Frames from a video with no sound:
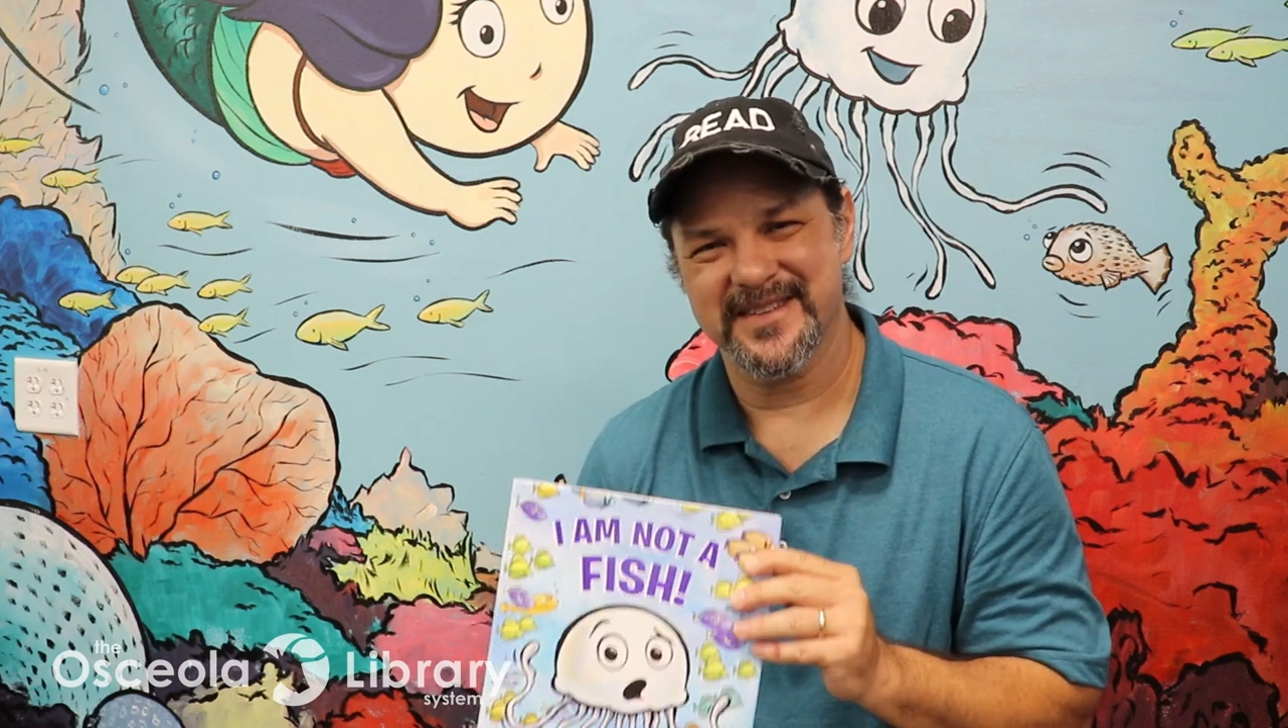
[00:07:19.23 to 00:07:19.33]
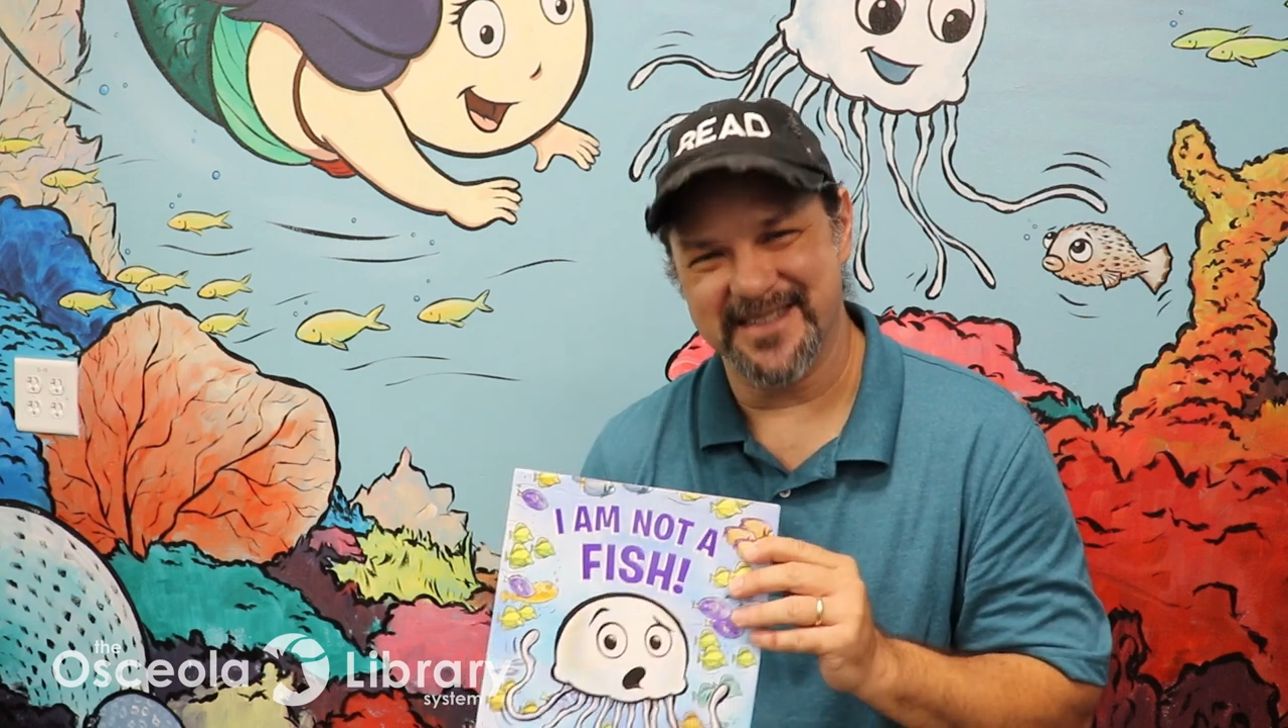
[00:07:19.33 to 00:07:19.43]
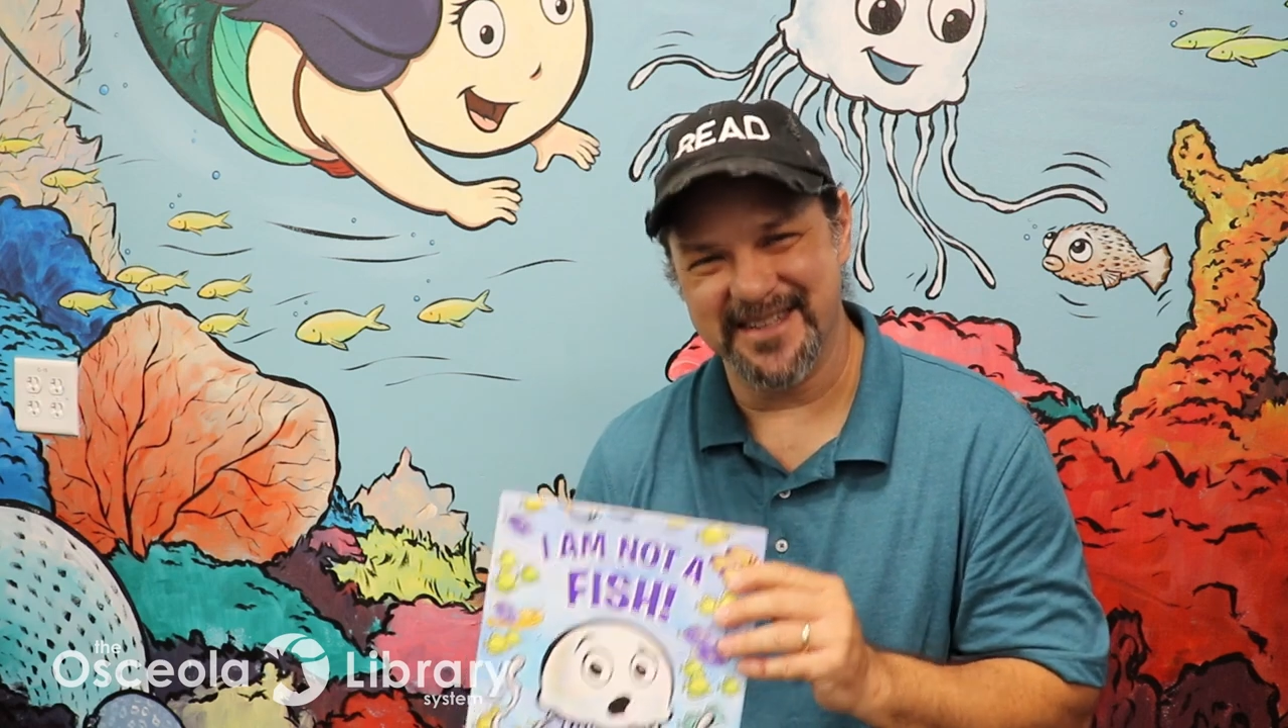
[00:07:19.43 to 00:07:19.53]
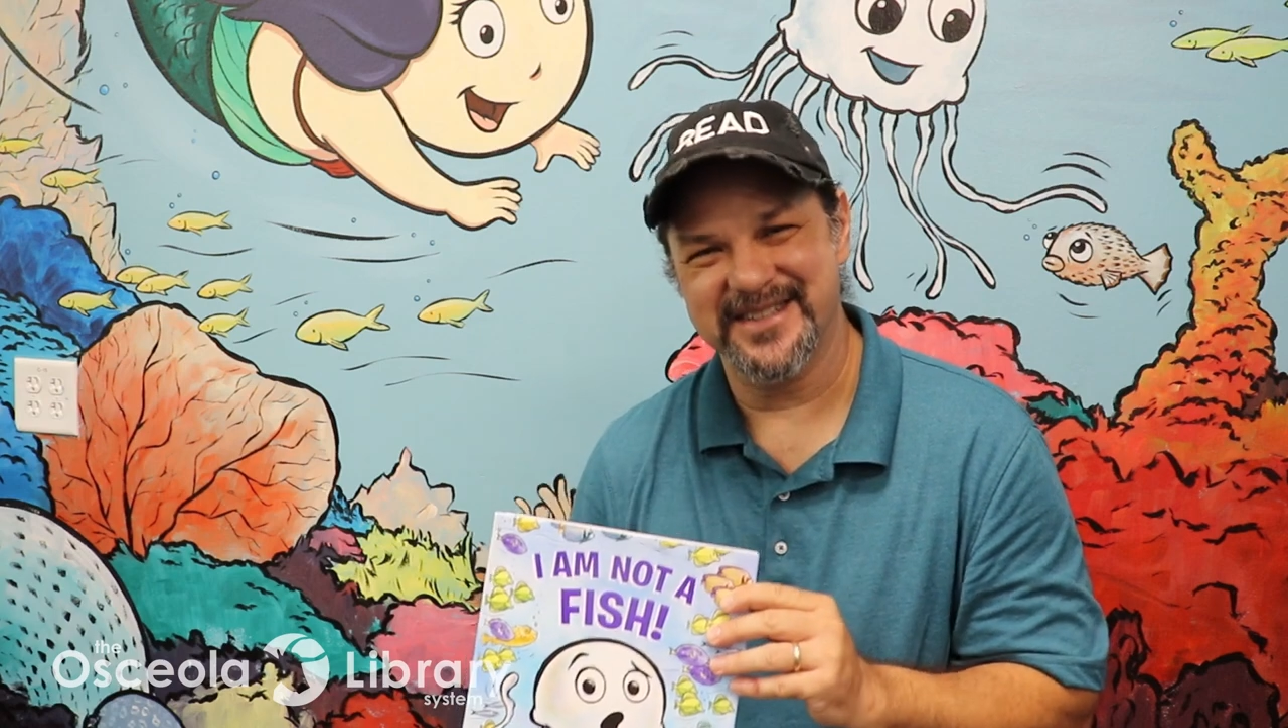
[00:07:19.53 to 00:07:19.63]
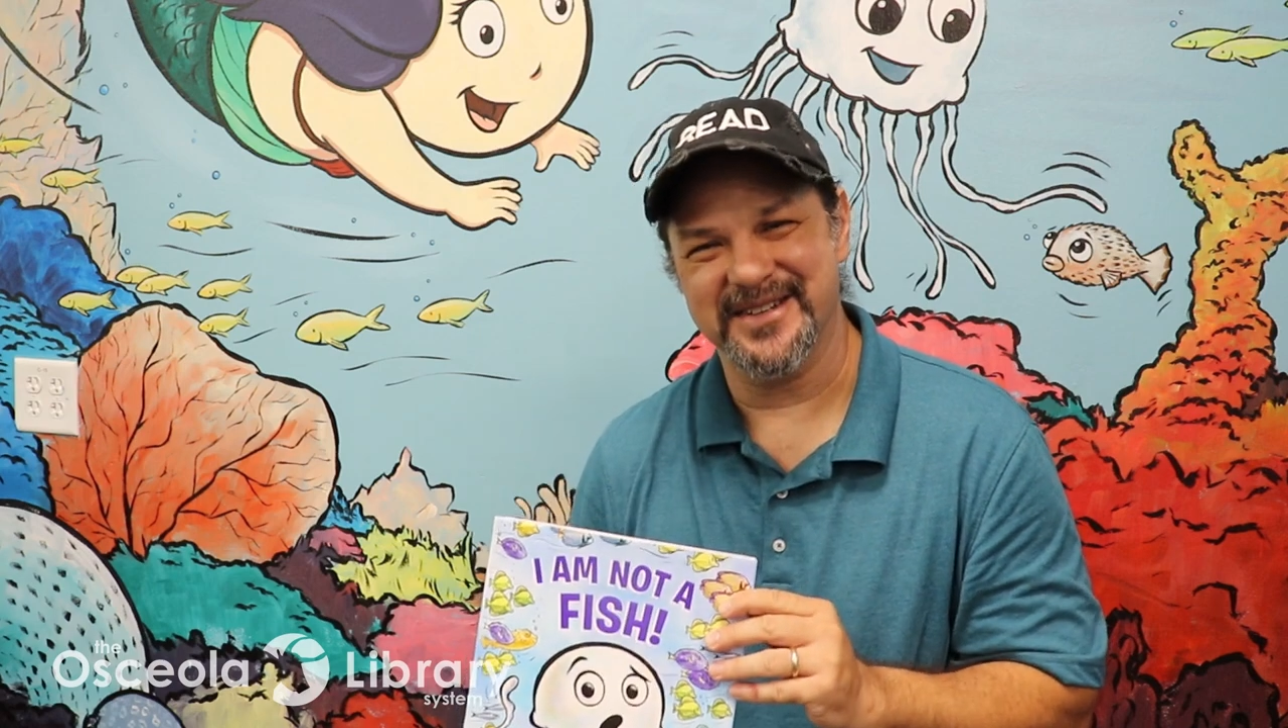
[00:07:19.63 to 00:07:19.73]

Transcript: See you